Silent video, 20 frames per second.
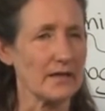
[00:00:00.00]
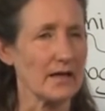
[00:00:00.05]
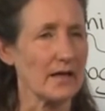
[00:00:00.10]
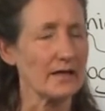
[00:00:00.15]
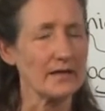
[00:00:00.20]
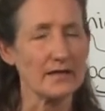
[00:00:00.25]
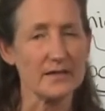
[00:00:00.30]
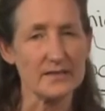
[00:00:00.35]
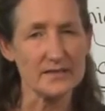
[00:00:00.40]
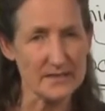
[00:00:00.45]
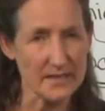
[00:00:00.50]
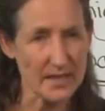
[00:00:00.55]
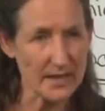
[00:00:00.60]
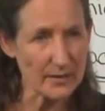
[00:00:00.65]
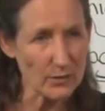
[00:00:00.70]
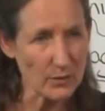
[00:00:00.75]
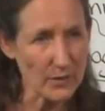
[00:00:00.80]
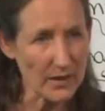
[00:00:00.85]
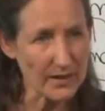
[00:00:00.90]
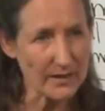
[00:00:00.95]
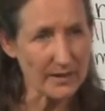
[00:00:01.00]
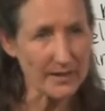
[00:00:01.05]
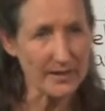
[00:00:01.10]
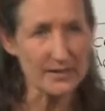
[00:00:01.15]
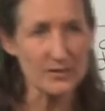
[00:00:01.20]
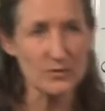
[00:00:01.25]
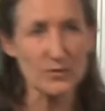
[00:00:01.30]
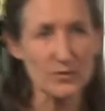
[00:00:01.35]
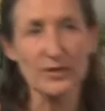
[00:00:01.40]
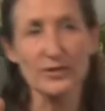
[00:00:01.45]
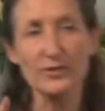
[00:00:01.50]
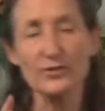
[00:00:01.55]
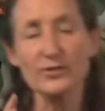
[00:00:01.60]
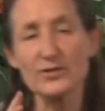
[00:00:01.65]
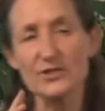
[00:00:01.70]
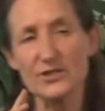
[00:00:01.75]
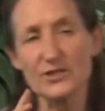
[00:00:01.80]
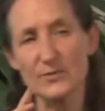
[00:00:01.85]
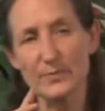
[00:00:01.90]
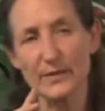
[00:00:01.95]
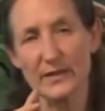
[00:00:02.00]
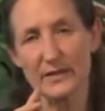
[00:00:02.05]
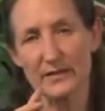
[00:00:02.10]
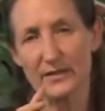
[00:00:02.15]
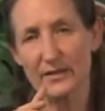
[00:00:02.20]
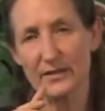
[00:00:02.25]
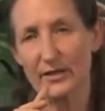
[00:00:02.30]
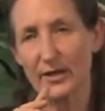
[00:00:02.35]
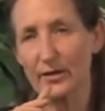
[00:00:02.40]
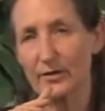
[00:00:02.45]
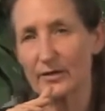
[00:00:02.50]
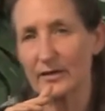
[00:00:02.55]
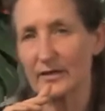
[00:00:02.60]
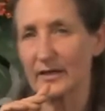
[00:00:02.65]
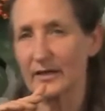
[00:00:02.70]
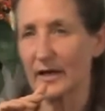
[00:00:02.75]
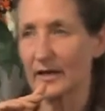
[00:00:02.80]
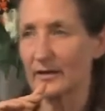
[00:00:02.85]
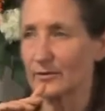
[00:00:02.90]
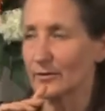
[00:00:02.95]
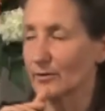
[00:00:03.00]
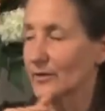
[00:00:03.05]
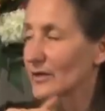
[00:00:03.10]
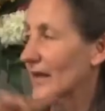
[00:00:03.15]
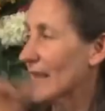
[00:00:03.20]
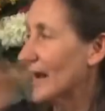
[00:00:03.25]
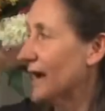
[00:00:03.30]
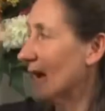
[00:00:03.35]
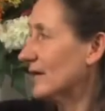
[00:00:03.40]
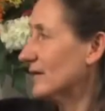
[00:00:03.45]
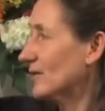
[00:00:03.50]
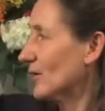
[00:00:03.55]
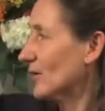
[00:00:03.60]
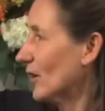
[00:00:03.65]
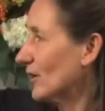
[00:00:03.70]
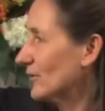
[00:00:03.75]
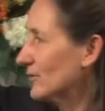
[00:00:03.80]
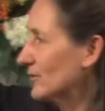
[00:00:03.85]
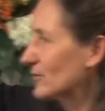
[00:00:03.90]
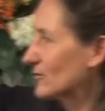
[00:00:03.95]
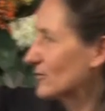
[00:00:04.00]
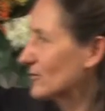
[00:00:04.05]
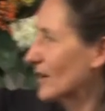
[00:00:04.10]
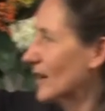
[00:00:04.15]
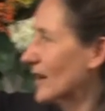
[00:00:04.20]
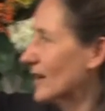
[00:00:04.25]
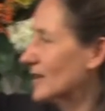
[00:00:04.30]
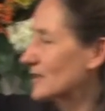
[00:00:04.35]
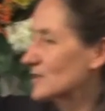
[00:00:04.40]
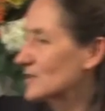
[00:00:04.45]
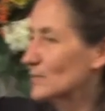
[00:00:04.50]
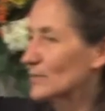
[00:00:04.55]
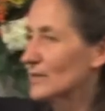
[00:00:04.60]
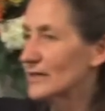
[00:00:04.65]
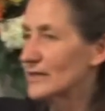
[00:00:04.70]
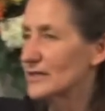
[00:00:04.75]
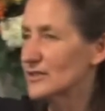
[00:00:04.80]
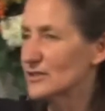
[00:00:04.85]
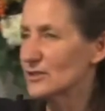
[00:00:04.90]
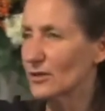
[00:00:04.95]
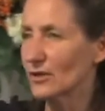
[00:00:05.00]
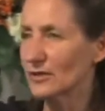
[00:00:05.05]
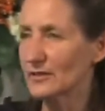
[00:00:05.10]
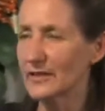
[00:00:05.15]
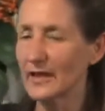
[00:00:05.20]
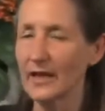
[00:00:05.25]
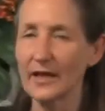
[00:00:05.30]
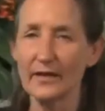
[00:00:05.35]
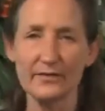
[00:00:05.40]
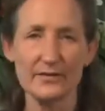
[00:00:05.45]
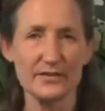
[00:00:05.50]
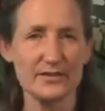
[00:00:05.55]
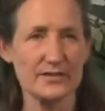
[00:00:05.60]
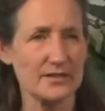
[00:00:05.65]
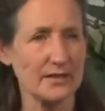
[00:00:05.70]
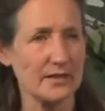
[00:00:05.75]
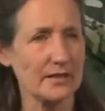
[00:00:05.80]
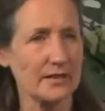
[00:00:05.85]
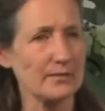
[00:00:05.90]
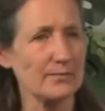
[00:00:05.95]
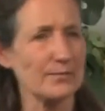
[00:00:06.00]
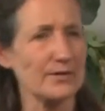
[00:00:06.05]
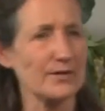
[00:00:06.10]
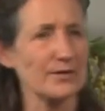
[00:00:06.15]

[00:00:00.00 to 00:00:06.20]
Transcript: And I say to our guests, when you spit the coconut oil out on the grass, please not down the sink